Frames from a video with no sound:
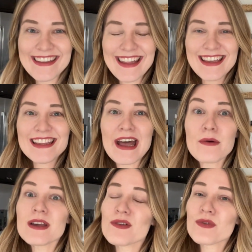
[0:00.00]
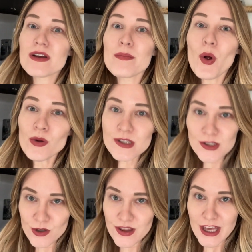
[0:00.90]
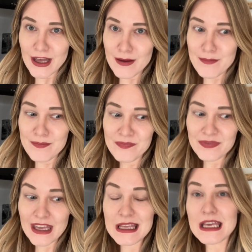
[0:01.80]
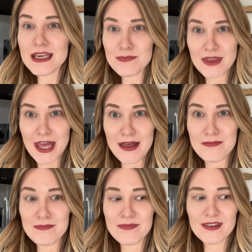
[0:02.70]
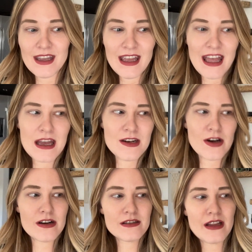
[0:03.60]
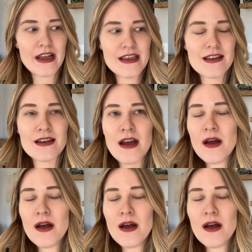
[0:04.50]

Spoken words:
Like now we can reupholster them and keep them and not like